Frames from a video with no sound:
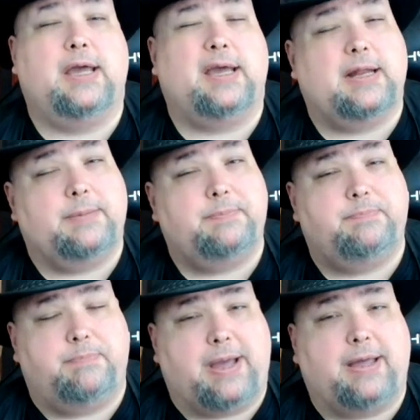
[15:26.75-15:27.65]
and I'm
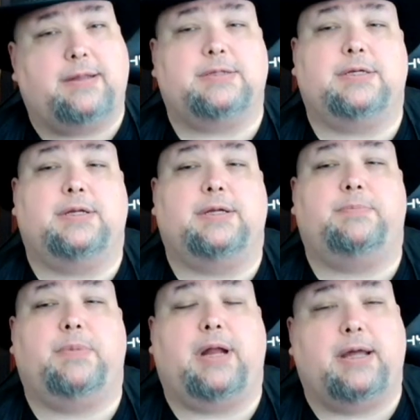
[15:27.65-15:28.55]
balancing it,
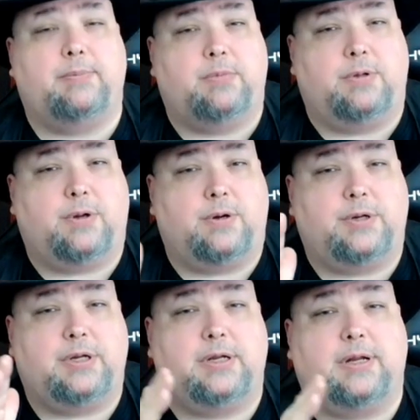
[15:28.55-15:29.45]
but I am
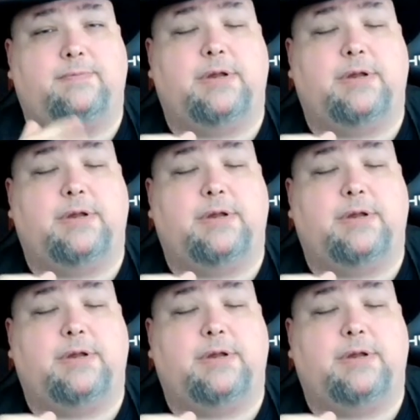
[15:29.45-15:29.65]
learning and I've